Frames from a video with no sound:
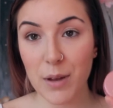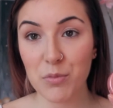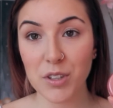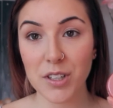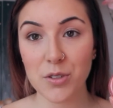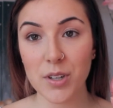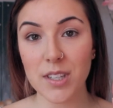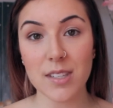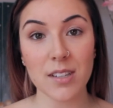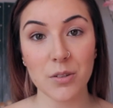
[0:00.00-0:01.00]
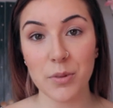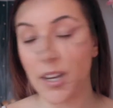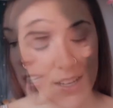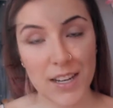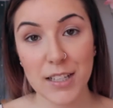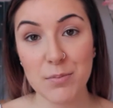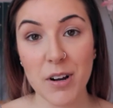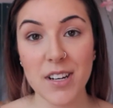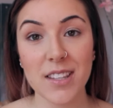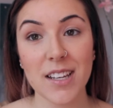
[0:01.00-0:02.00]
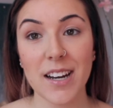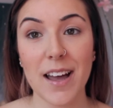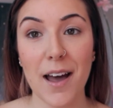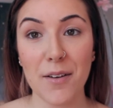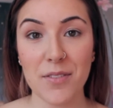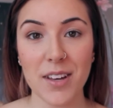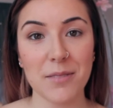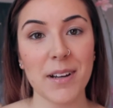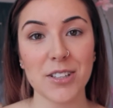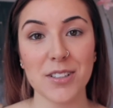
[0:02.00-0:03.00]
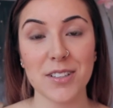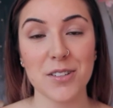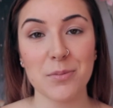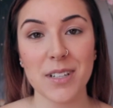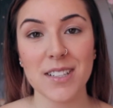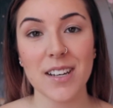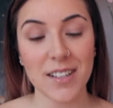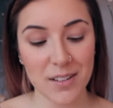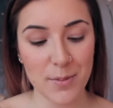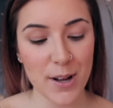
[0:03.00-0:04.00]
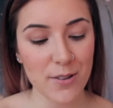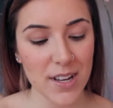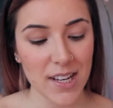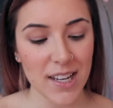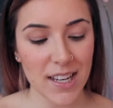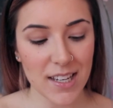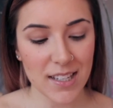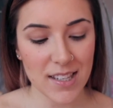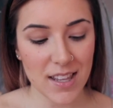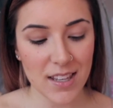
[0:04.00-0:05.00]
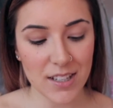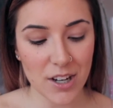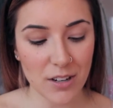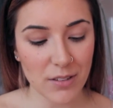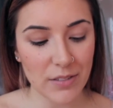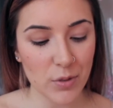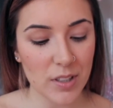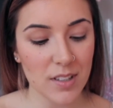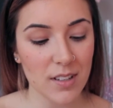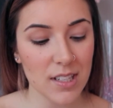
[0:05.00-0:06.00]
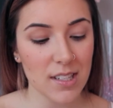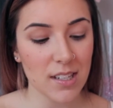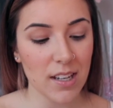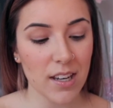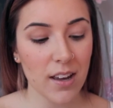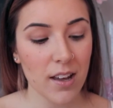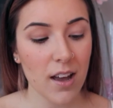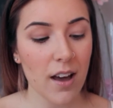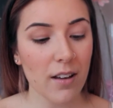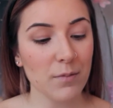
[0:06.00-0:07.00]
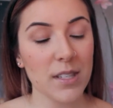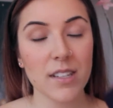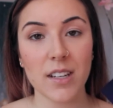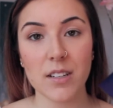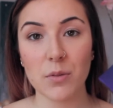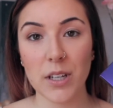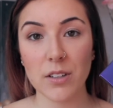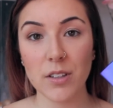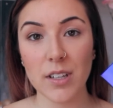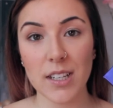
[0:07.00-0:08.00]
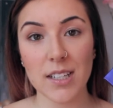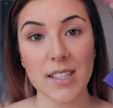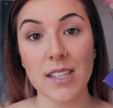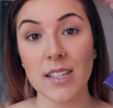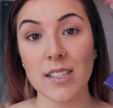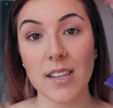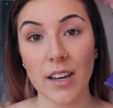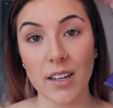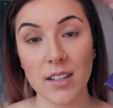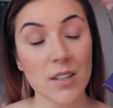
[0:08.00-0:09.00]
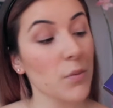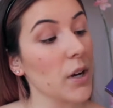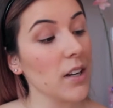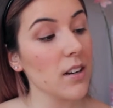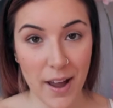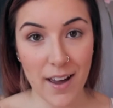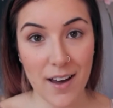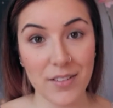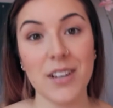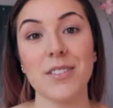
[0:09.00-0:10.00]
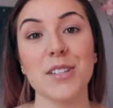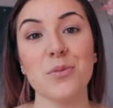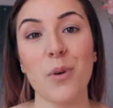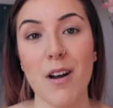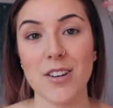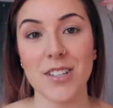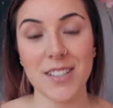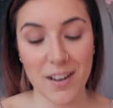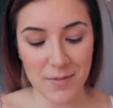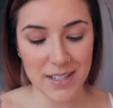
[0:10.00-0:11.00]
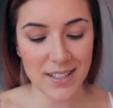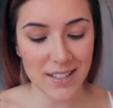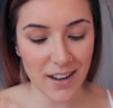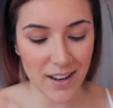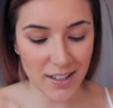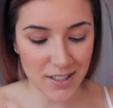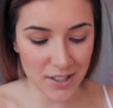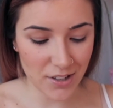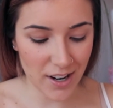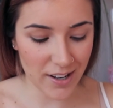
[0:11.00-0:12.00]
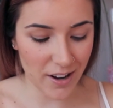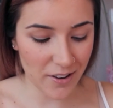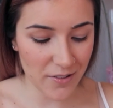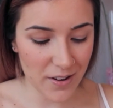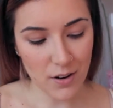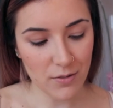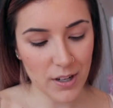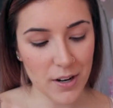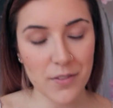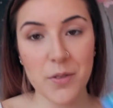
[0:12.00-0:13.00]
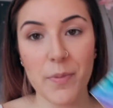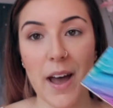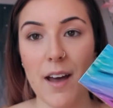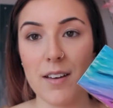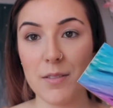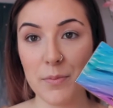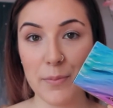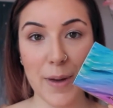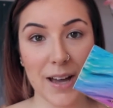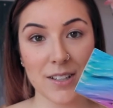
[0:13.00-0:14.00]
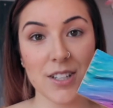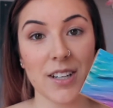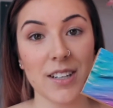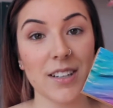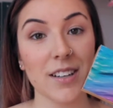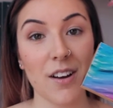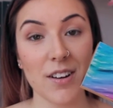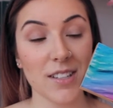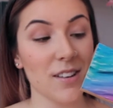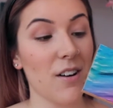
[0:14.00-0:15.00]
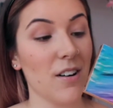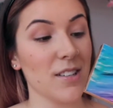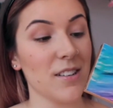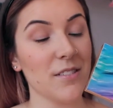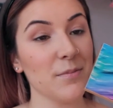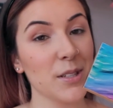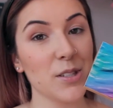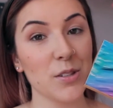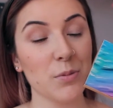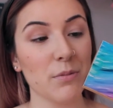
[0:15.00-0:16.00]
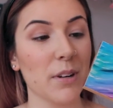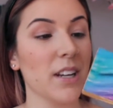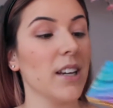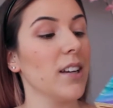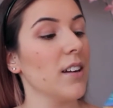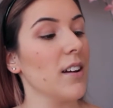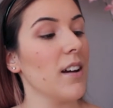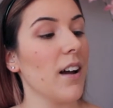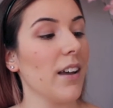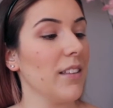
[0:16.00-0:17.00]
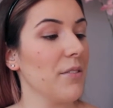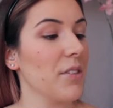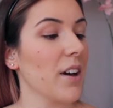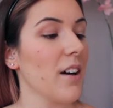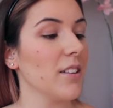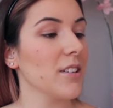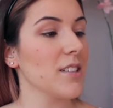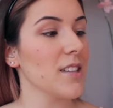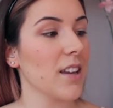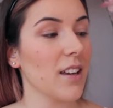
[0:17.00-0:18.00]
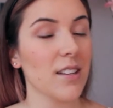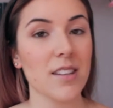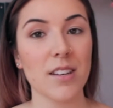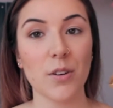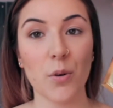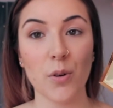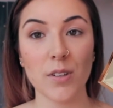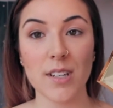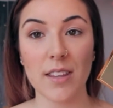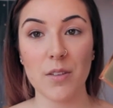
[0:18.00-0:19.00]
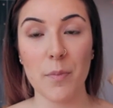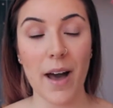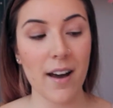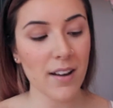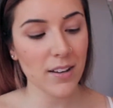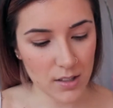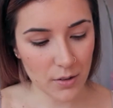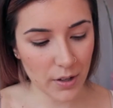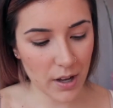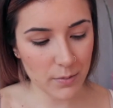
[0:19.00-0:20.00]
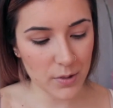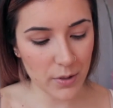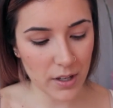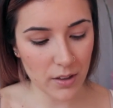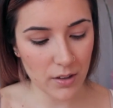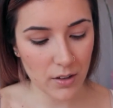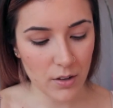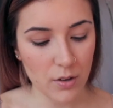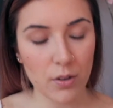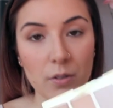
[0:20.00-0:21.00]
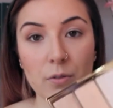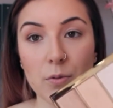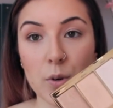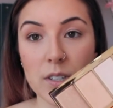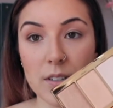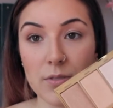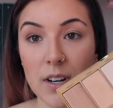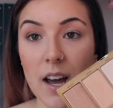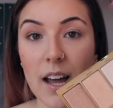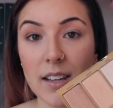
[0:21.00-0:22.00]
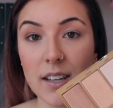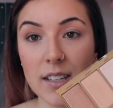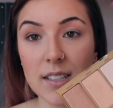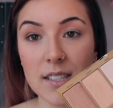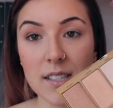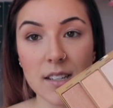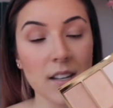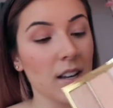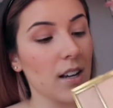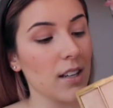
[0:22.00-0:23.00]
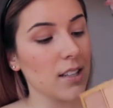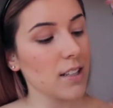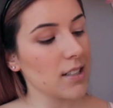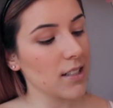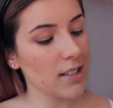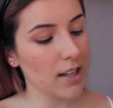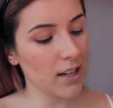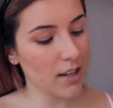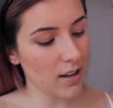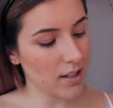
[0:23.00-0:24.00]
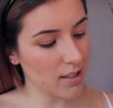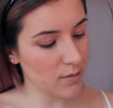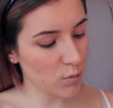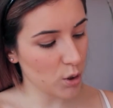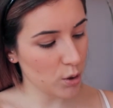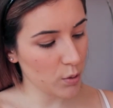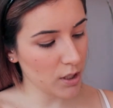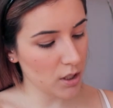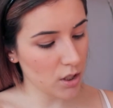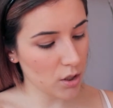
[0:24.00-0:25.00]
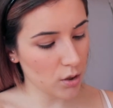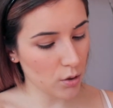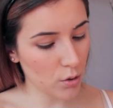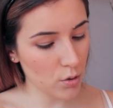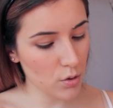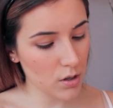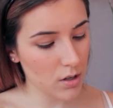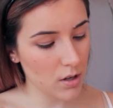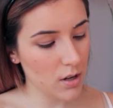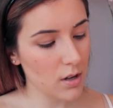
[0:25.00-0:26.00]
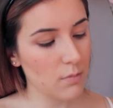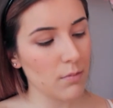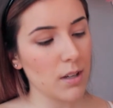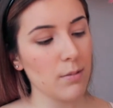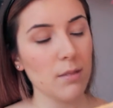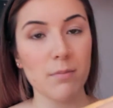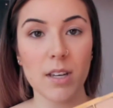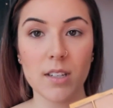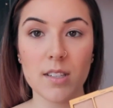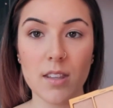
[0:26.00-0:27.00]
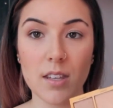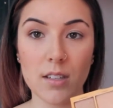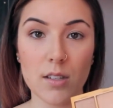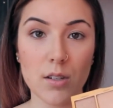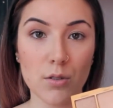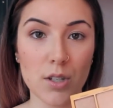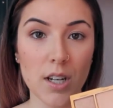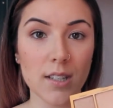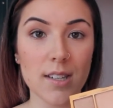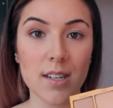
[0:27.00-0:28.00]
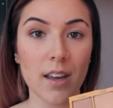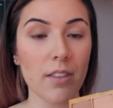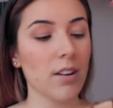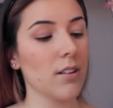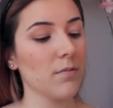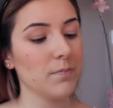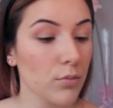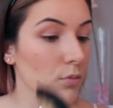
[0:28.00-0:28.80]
I'm really enjoying this little blush. The next product that I have that I'm actually super excited about is the Tarte Rainforest of the Sea Skin Twinkle. It is the second one, but I haven't even swatched these. I've been dying to try it out. Right off the bat, packaging is awesome, super pretty. I love the colors and the gold at the back. So it comes with 4 different highlights. I think today I am going to maybe mix these 2 shades together.